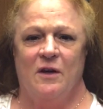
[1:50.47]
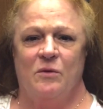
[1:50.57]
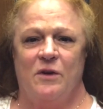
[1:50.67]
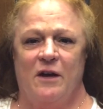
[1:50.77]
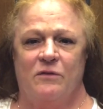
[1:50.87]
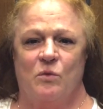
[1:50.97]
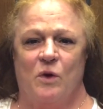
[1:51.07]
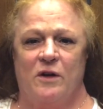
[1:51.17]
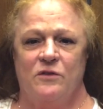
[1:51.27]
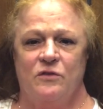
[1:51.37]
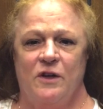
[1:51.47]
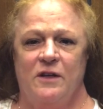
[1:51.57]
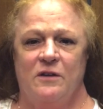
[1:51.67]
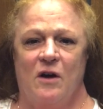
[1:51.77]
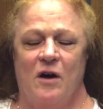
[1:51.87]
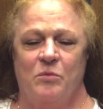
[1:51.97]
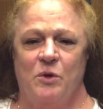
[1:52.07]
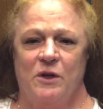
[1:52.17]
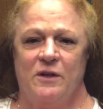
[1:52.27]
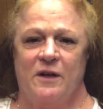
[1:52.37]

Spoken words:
We have a well-trained, competent,